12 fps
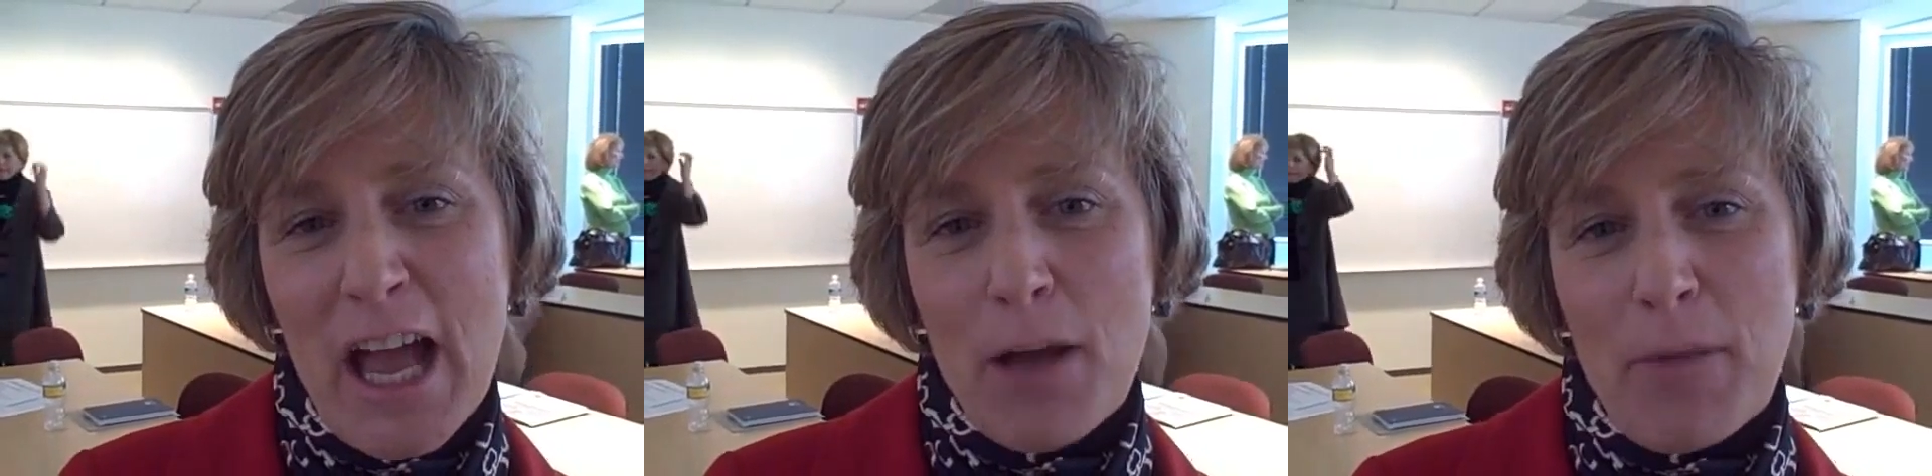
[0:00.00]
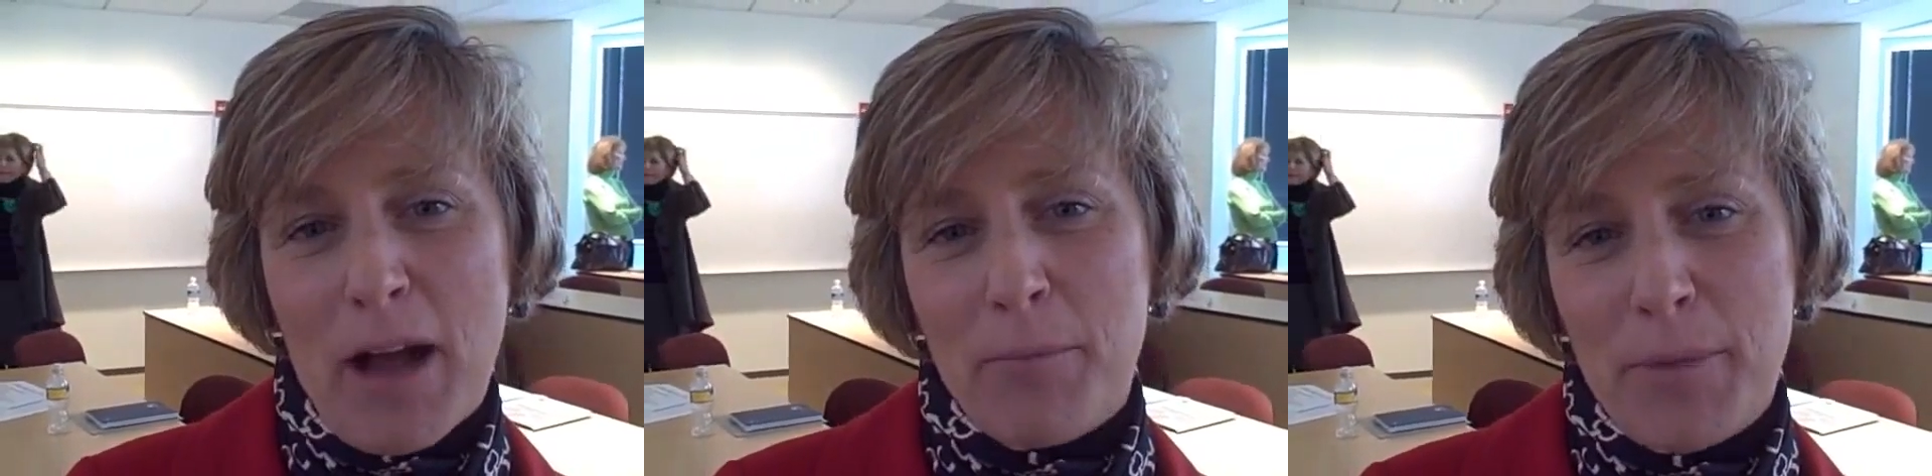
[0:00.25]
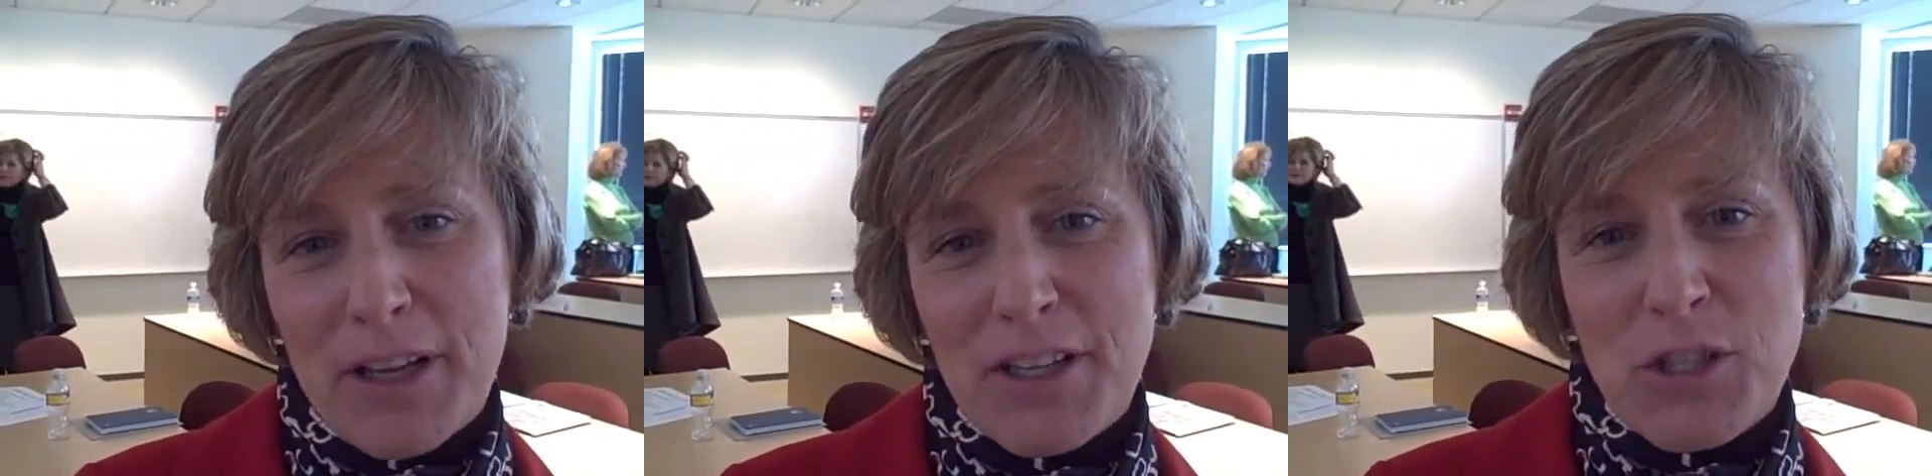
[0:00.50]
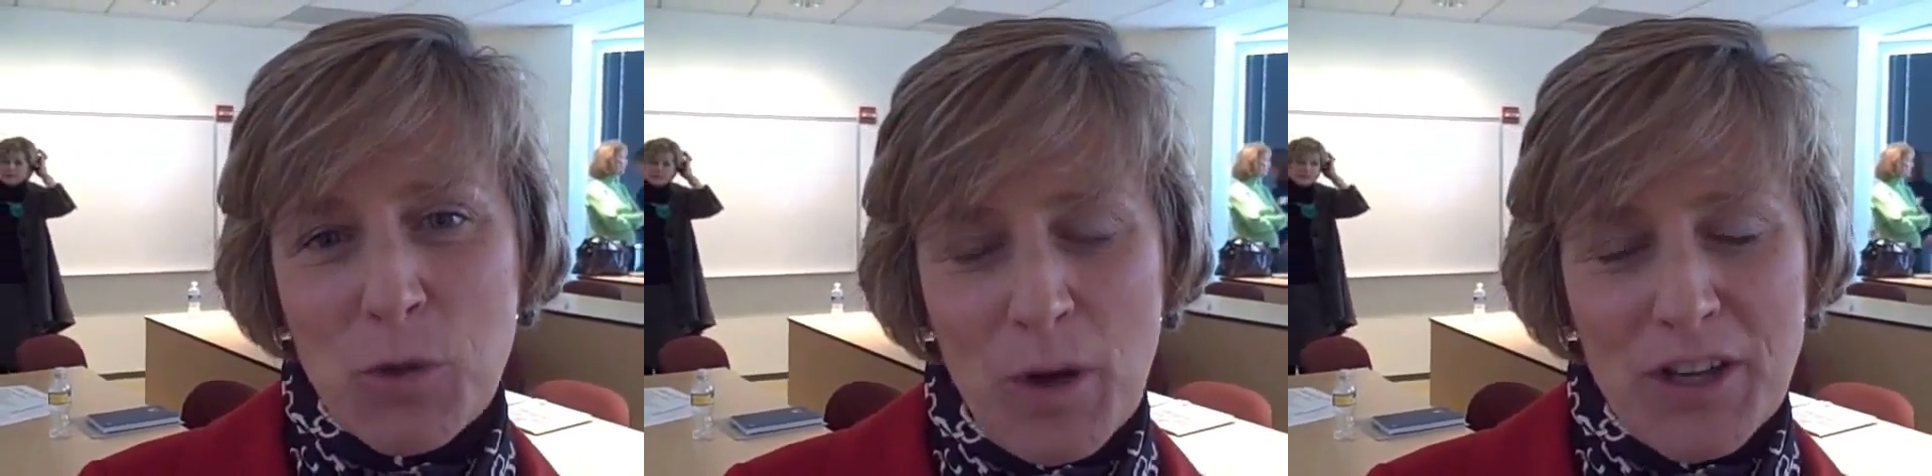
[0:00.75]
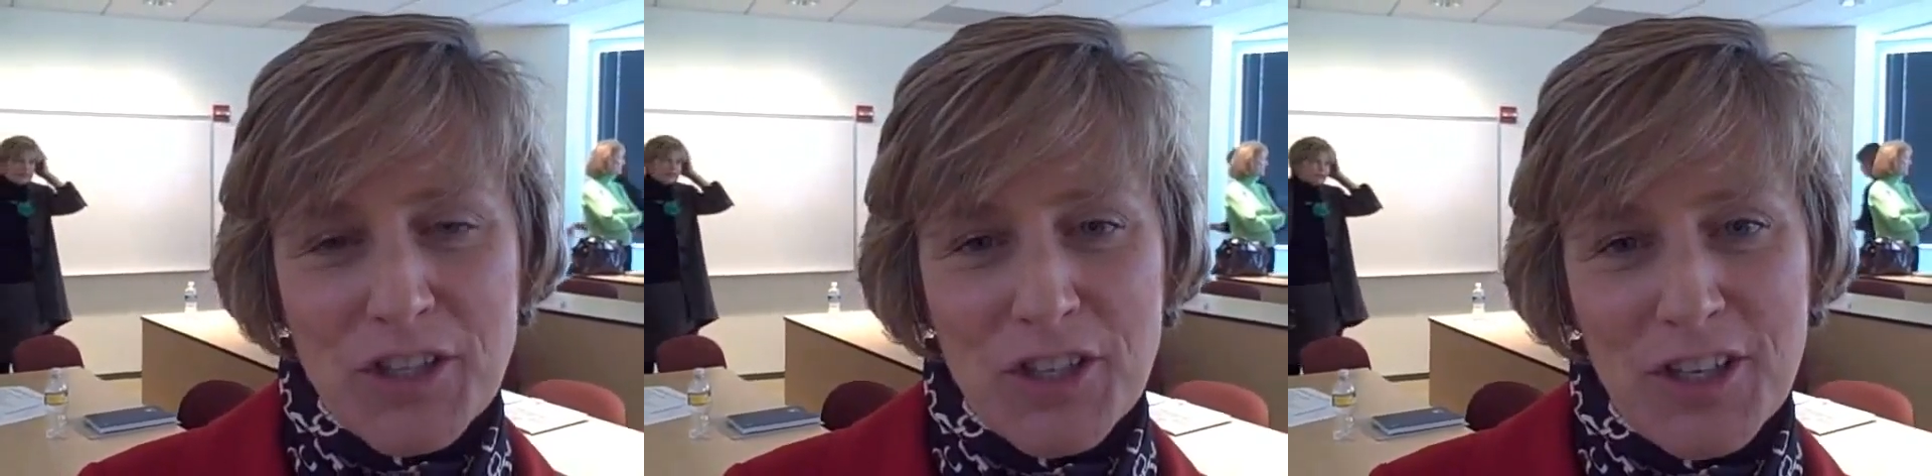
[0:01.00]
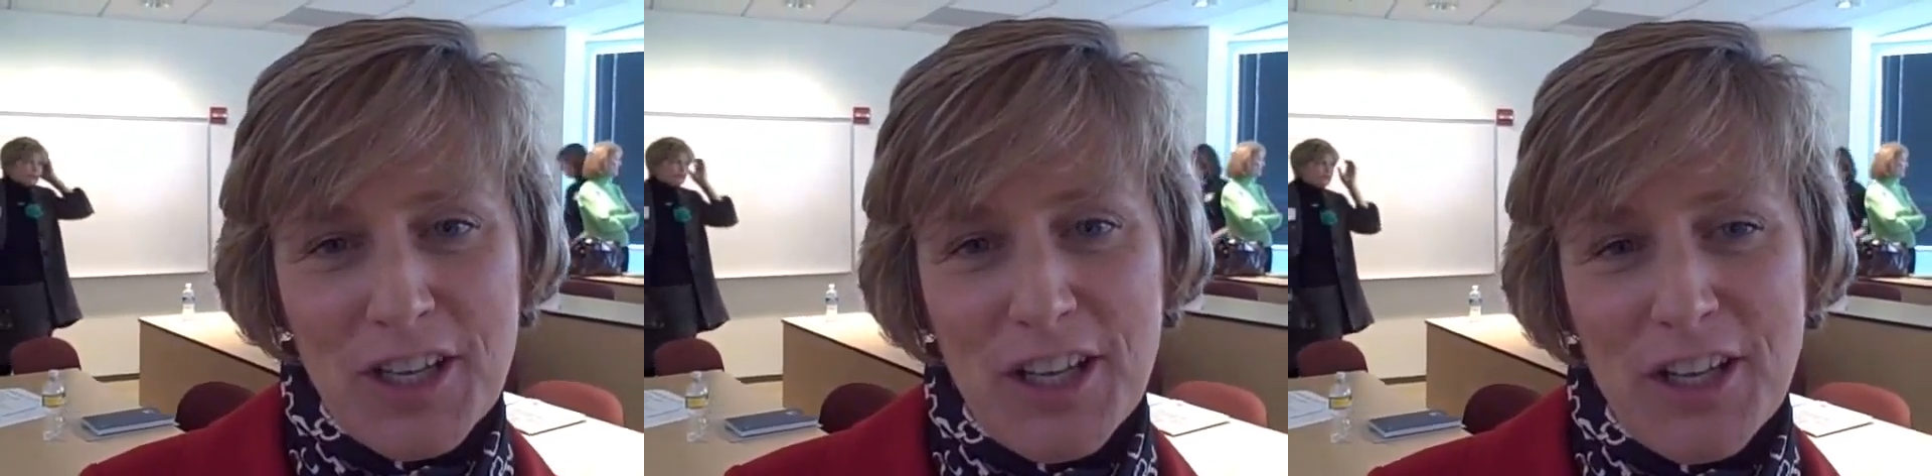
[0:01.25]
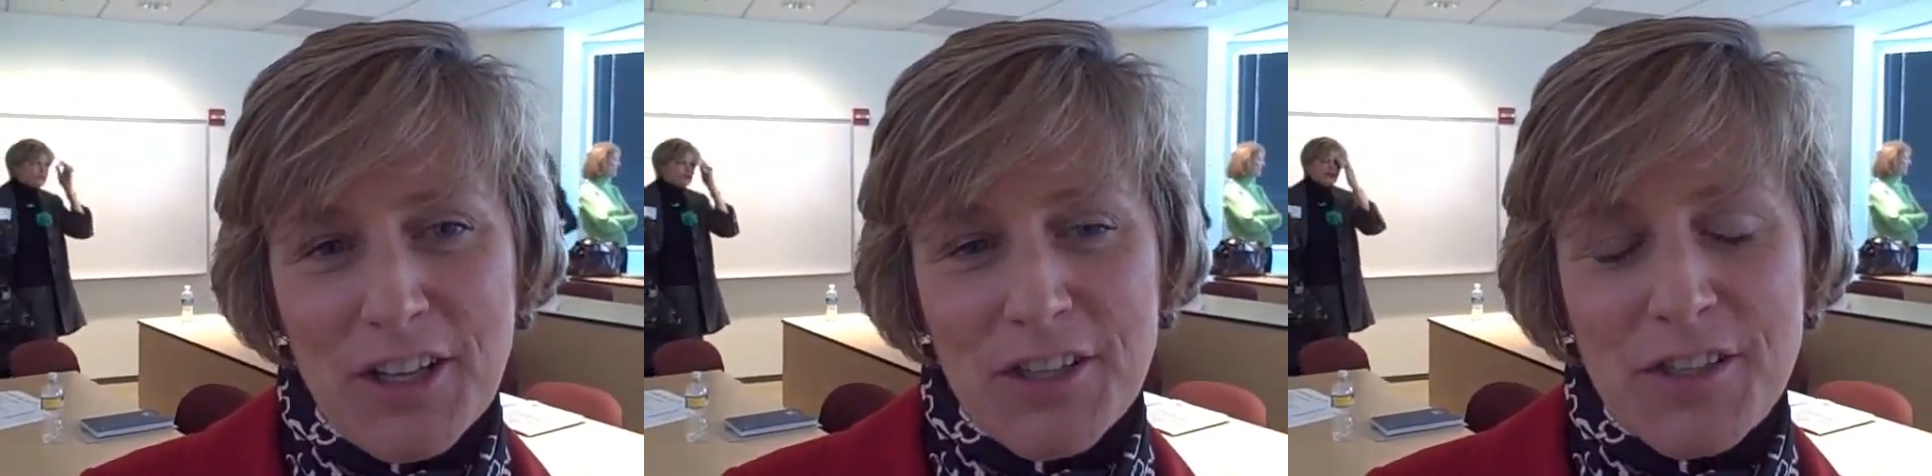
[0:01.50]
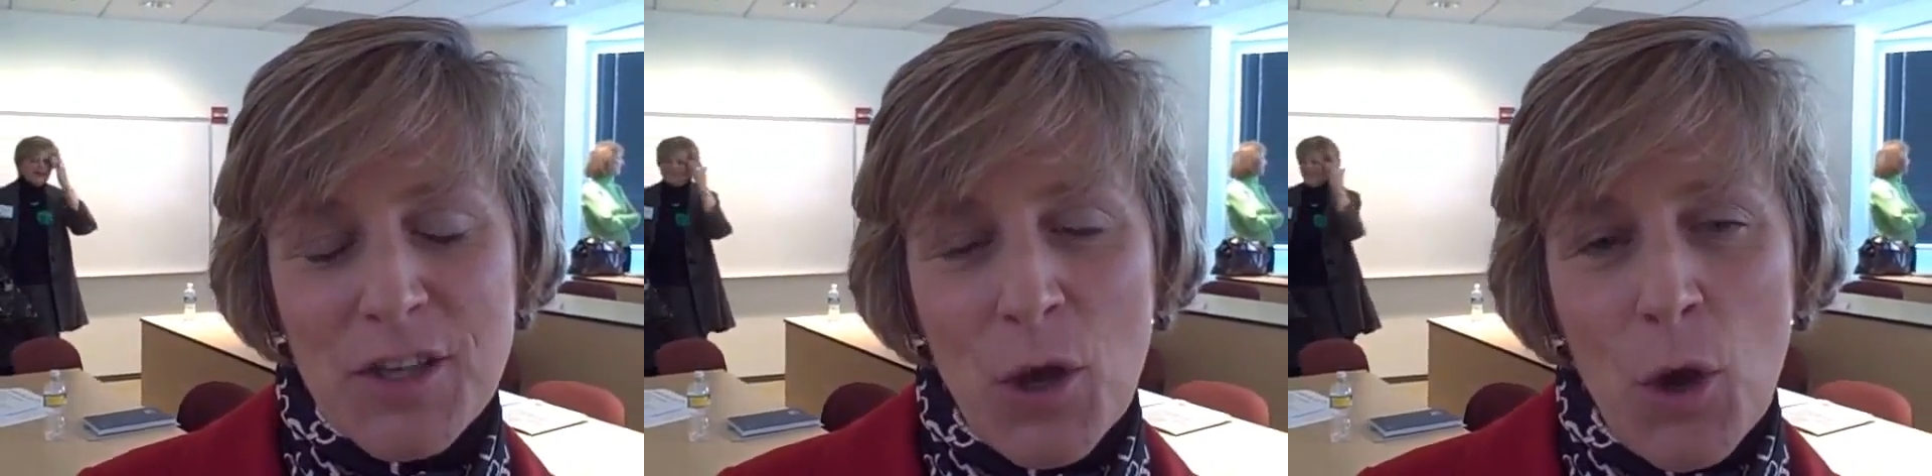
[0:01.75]
And my biggest question
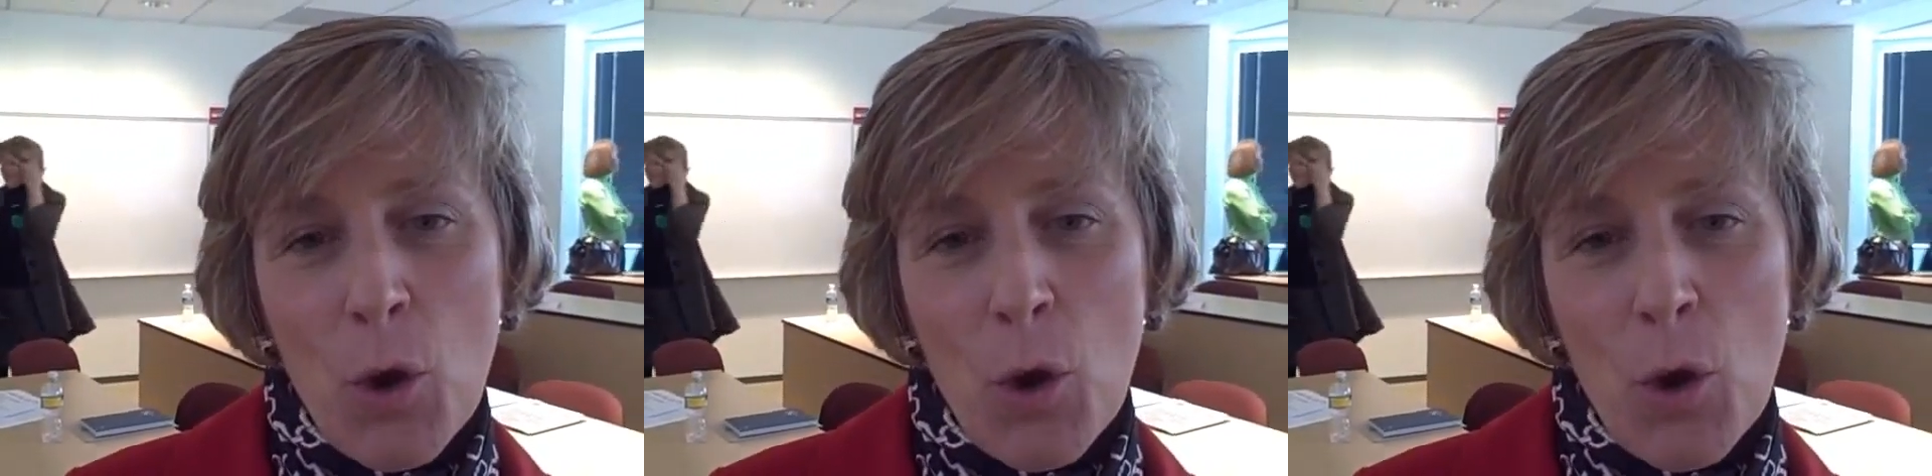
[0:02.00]
is